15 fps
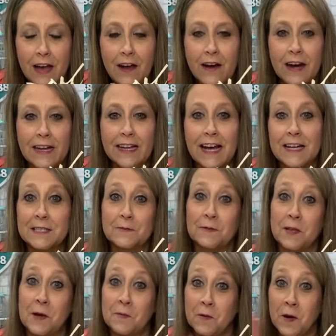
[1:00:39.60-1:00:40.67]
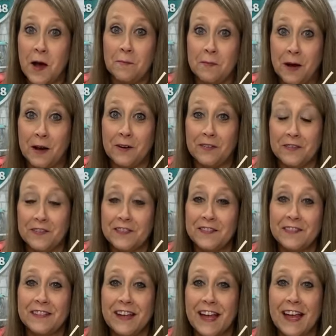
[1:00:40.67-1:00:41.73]
All right, guys, well, I'm going to hop off.
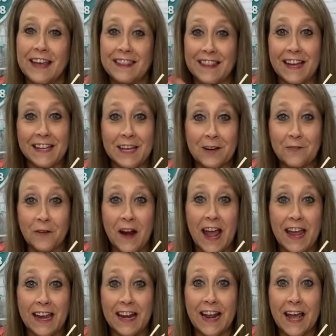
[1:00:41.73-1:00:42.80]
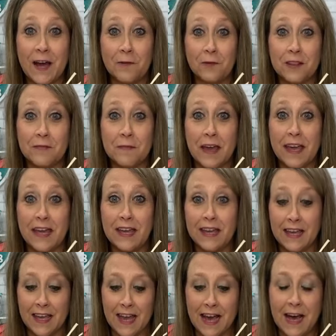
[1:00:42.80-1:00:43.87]
And thank y'all for hanging out with me.
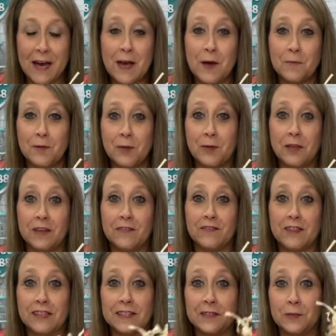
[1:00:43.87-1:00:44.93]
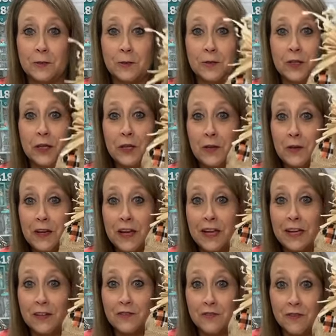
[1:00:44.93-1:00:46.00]
I hope you give this little dude
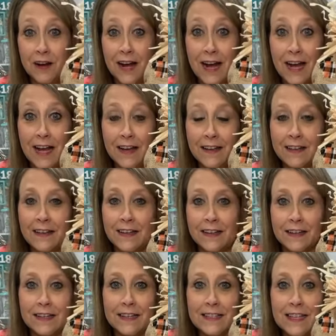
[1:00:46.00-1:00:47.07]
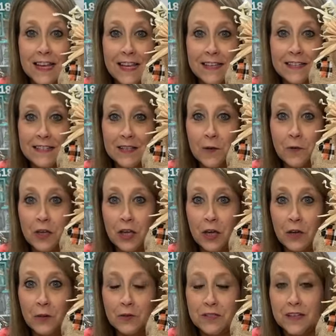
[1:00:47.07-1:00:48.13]
a try because he is so
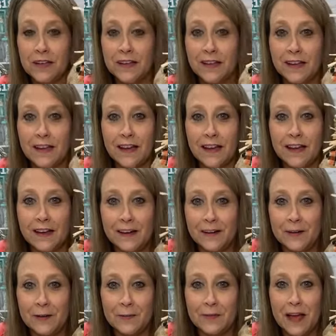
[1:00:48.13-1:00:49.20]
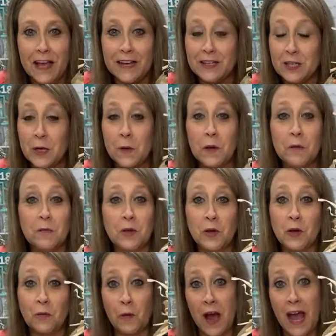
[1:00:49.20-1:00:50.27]
cute. Um, and do him
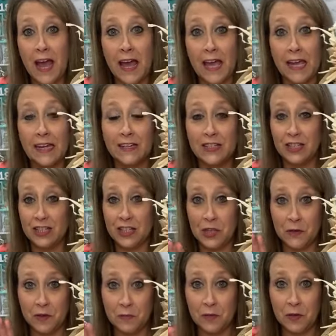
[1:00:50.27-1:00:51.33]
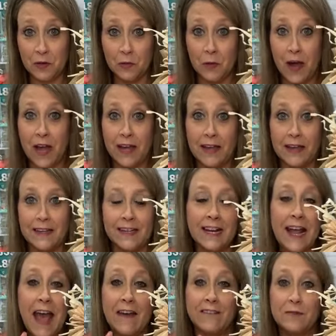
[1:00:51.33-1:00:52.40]
your way. Just do him your way. It
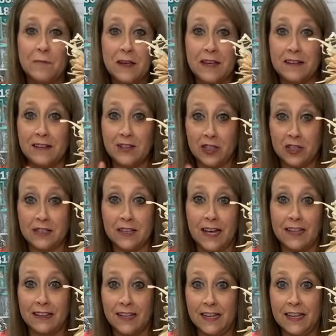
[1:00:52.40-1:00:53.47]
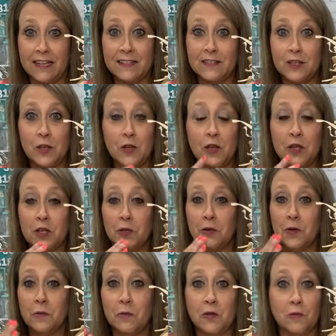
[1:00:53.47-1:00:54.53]
doesn't have to be just like this. You can
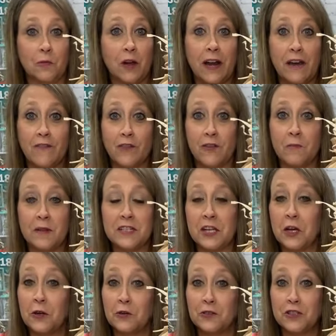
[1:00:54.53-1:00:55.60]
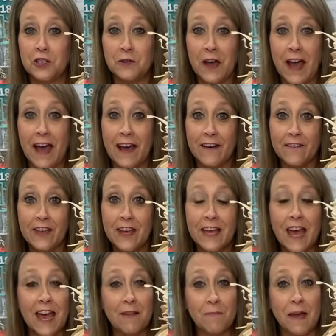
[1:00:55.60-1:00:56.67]
do him with whatever materials you have
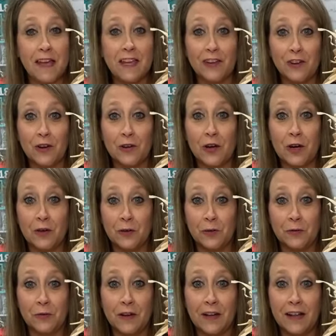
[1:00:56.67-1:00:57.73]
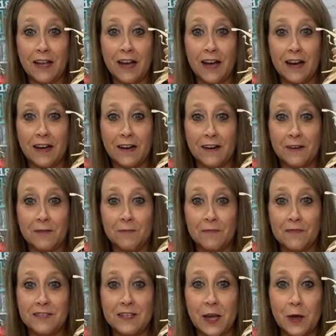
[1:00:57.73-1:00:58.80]
and make it your own.
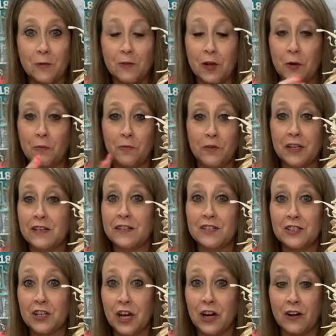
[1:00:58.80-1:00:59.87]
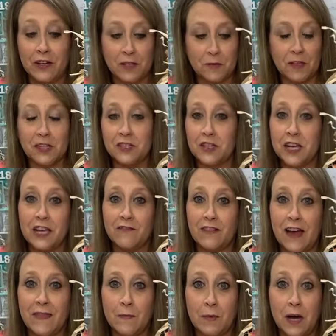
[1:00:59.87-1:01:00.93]
Um, so don't get discouraged because you can't
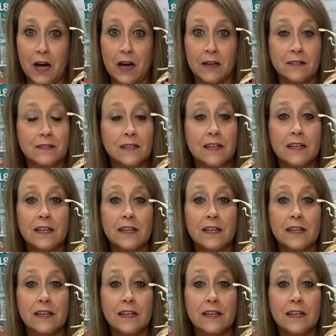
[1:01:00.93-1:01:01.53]
find the box.